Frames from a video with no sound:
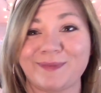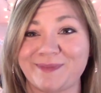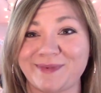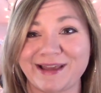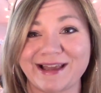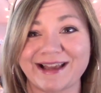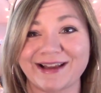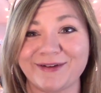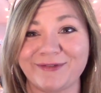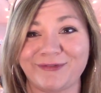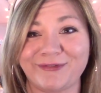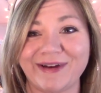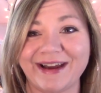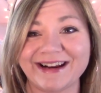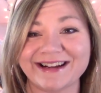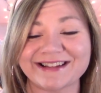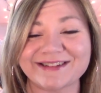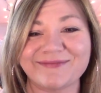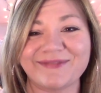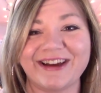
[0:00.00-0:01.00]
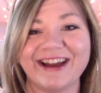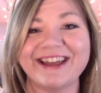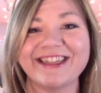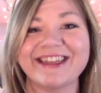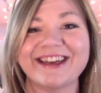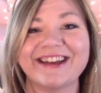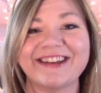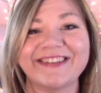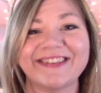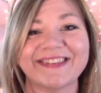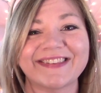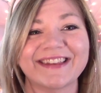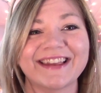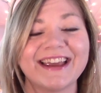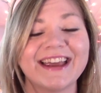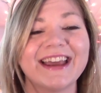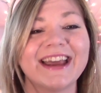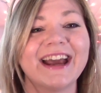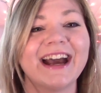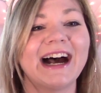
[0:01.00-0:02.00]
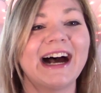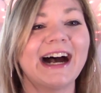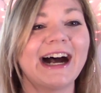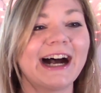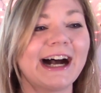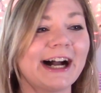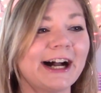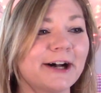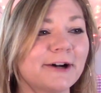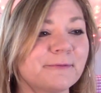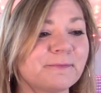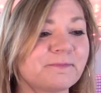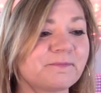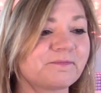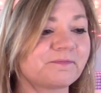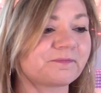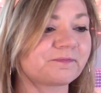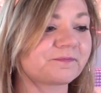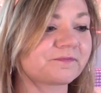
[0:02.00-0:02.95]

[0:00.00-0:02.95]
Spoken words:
being affected by this. And